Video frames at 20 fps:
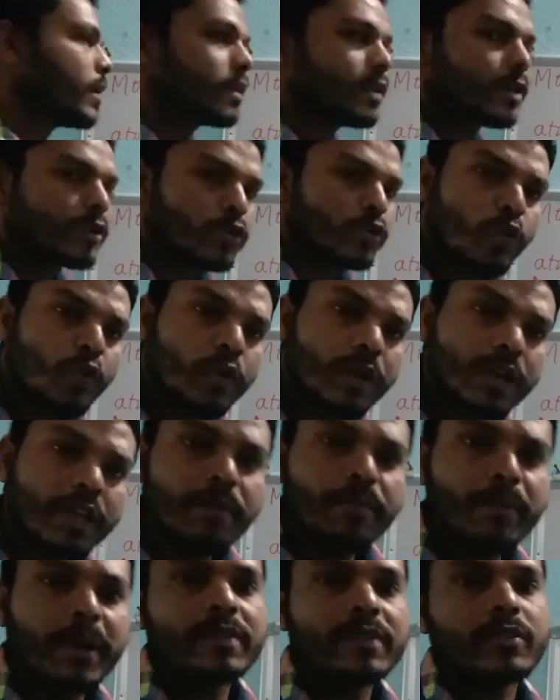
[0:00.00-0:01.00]
the total
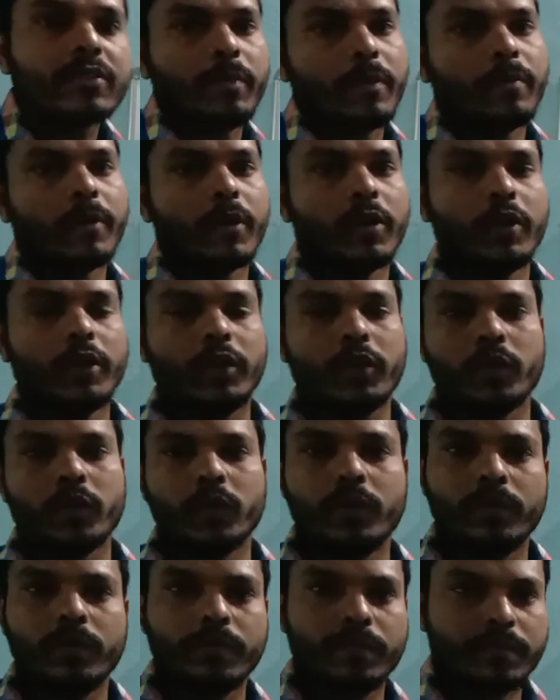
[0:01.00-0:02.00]
mass of a molecule,
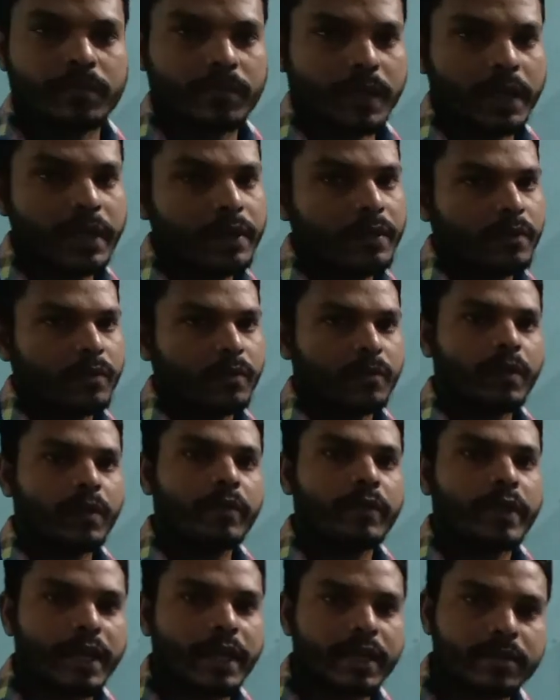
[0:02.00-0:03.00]
right? One we
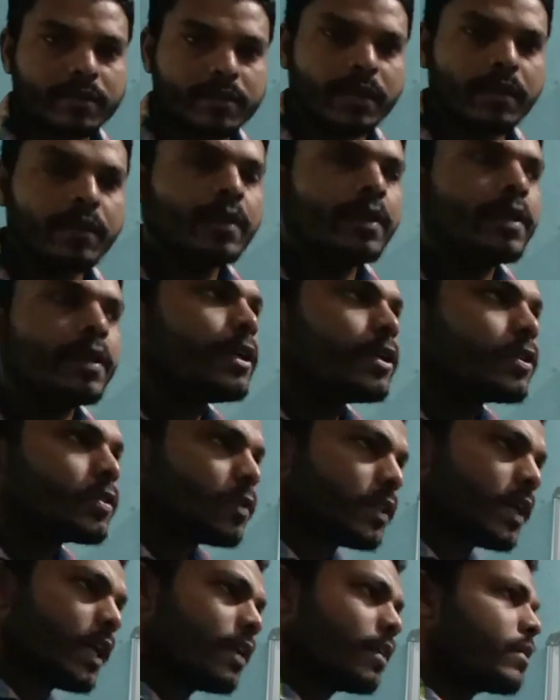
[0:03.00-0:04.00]
can say. So
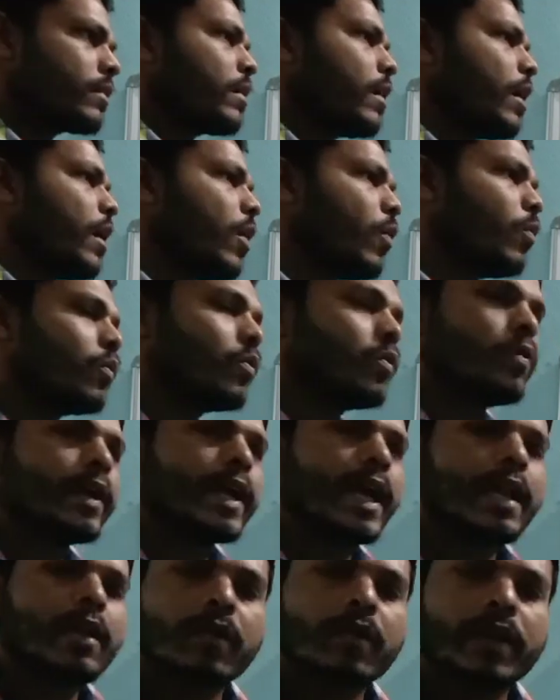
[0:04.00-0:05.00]
then, how to
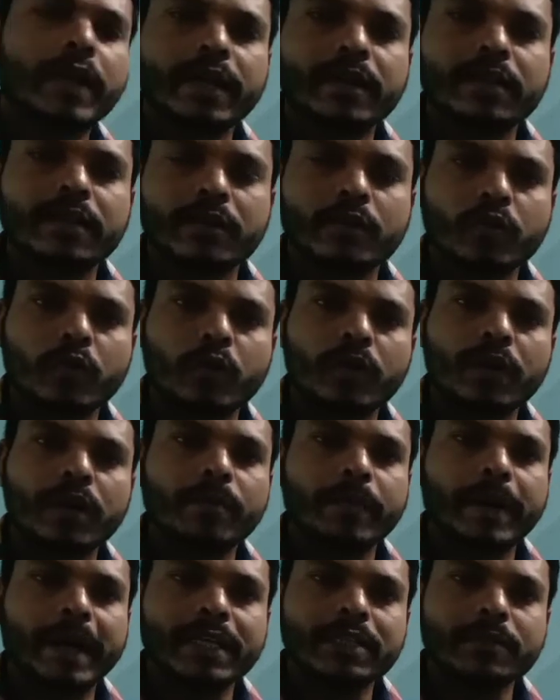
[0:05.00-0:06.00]
calculate the total
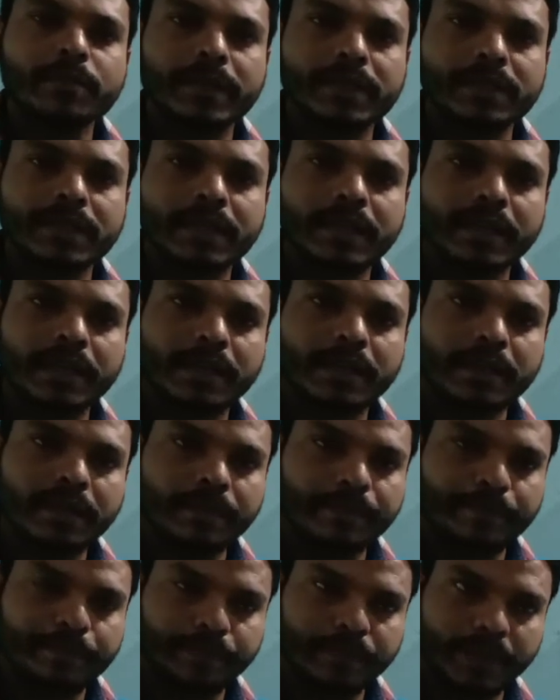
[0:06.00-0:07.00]
mass present
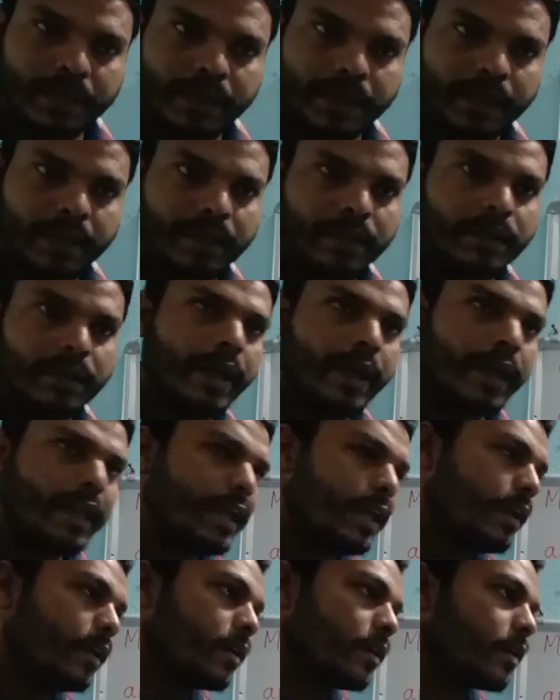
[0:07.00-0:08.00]
in
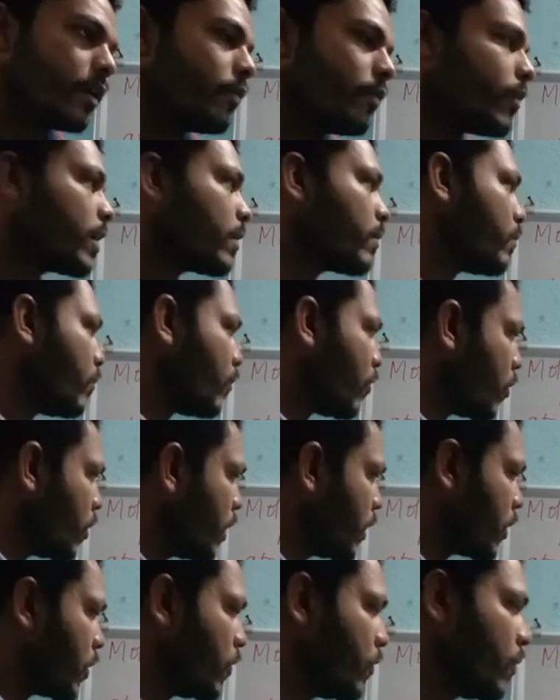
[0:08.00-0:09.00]
any given
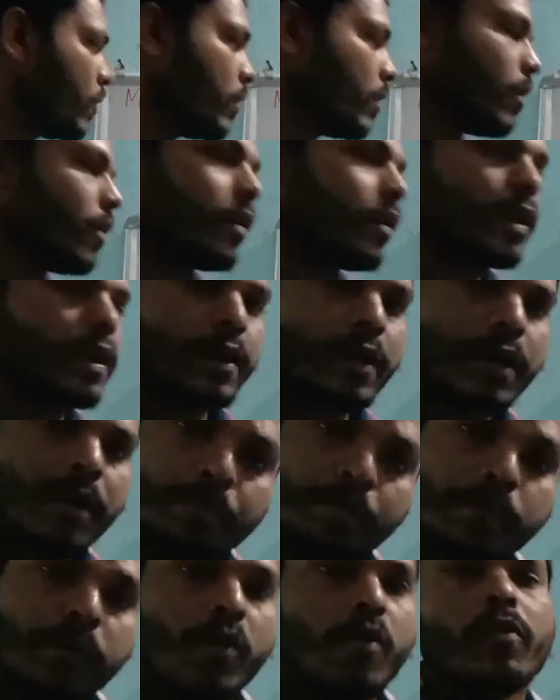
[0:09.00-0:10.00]
molecule or a
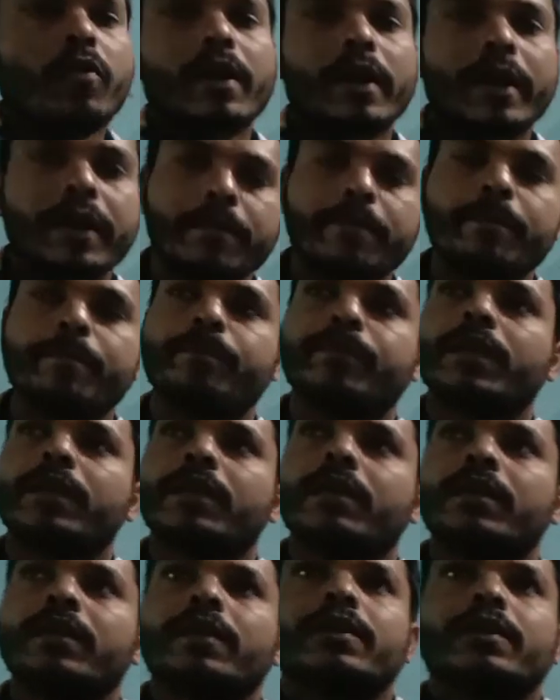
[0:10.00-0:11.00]
compound, right?
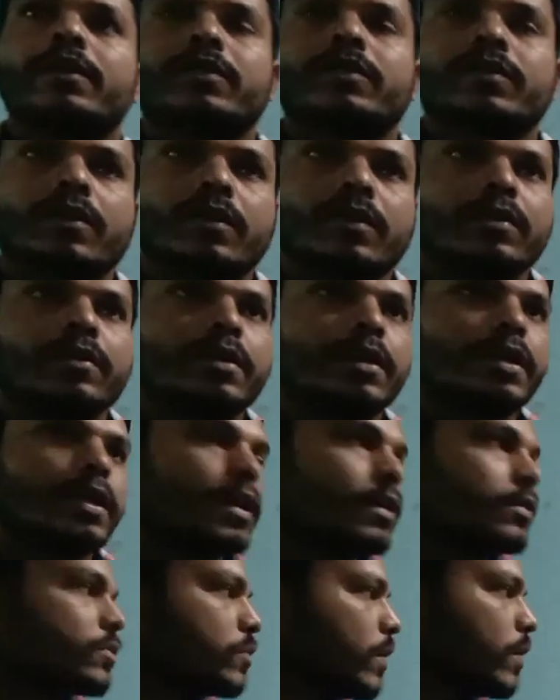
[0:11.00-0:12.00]
So, dear
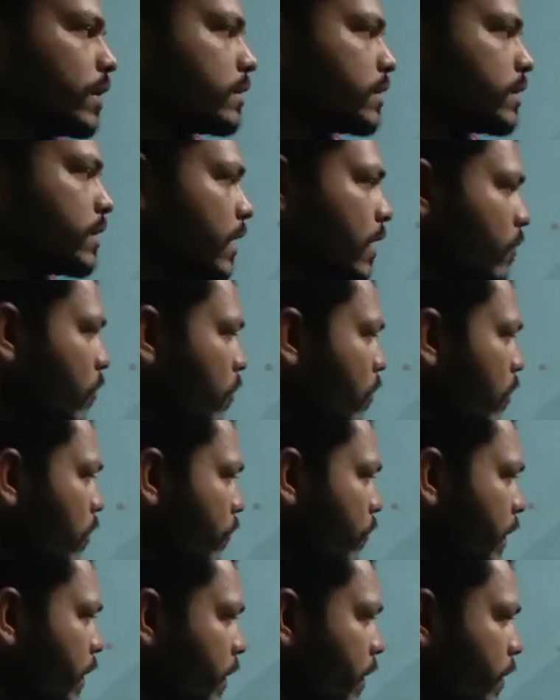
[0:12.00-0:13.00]
students, here what we
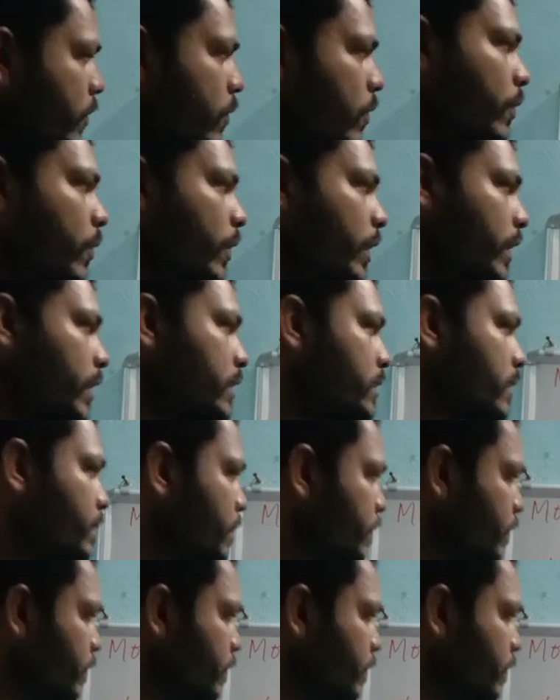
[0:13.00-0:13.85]
need to do is